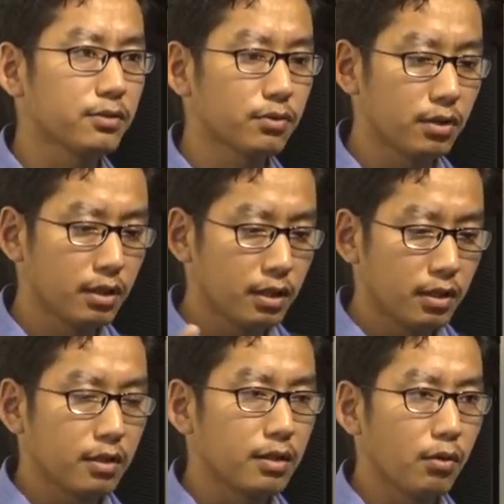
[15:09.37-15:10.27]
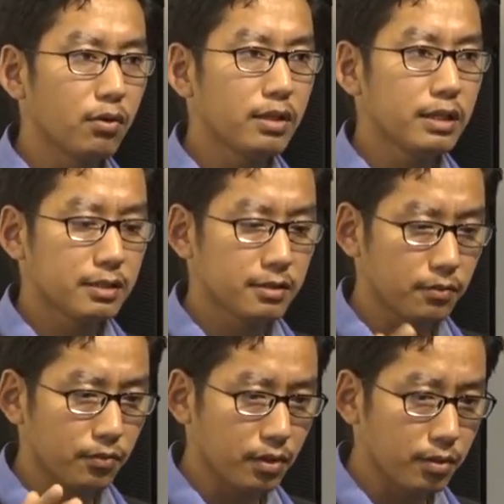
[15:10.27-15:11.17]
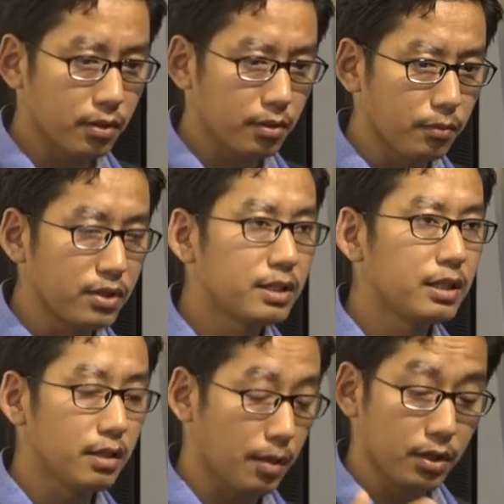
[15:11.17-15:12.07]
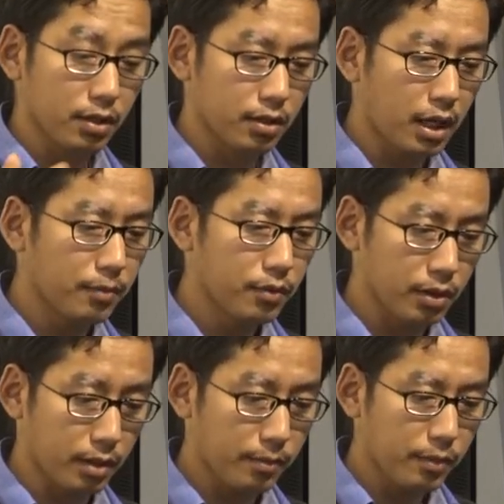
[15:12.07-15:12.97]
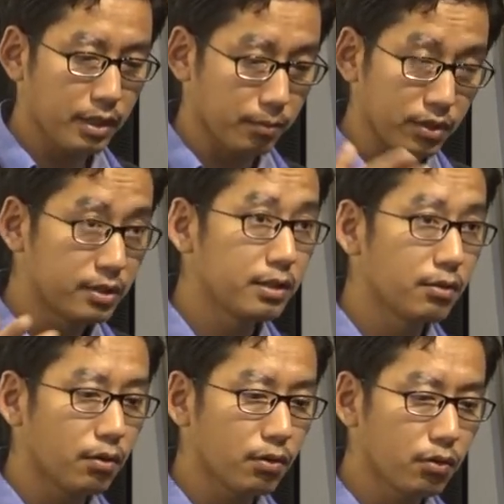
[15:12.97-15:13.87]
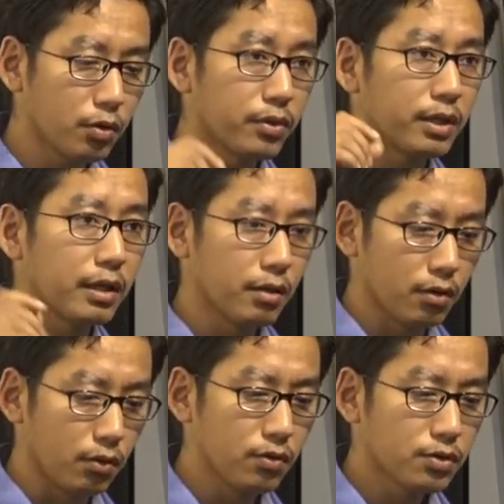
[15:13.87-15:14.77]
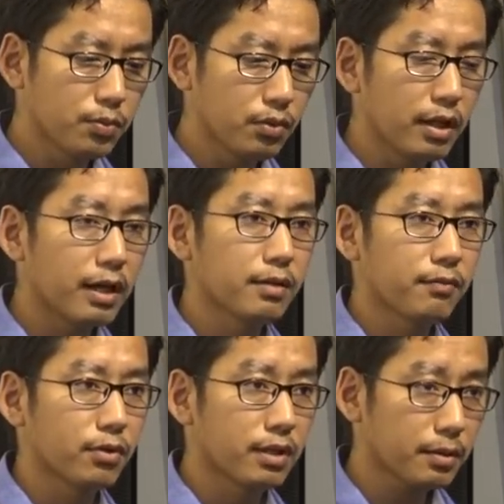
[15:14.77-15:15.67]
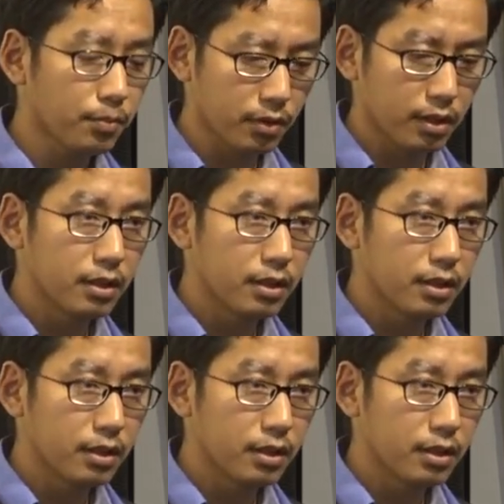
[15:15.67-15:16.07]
So all this machine, armament and machine, all could be useful, and for that